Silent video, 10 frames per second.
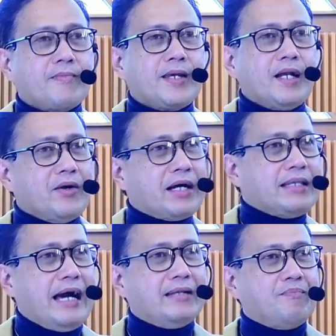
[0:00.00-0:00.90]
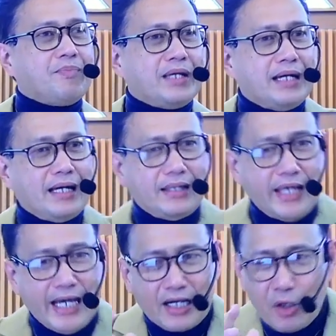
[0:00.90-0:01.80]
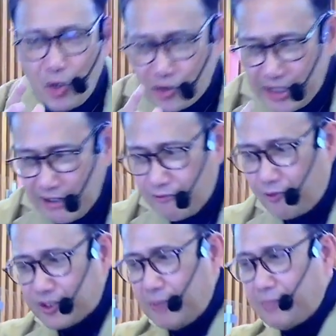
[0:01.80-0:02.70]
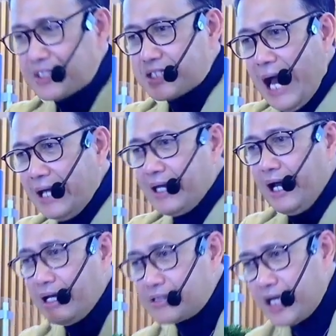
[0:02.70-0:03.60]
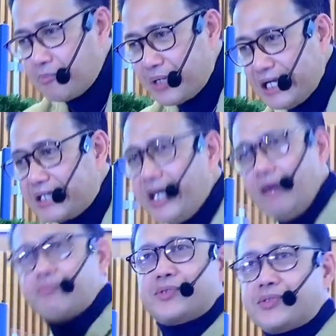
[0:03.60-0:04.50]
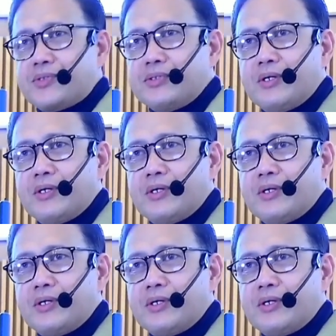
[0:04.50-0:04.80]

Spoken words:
Look at that. They are looking for the Messiah and they bring gifts.